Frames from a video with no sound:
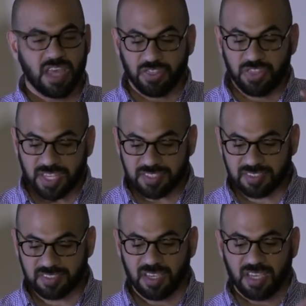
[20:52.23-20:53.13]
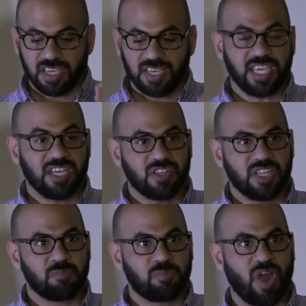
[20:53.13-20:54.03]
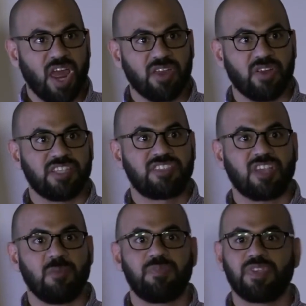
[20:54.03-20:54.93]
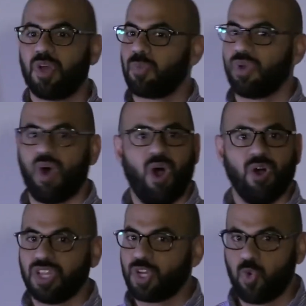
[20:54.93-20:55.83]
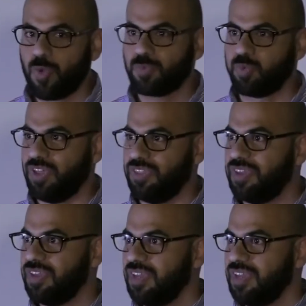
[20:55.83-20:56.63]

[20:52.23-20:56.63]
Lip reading: This healing prayer is something that we're all equipped with.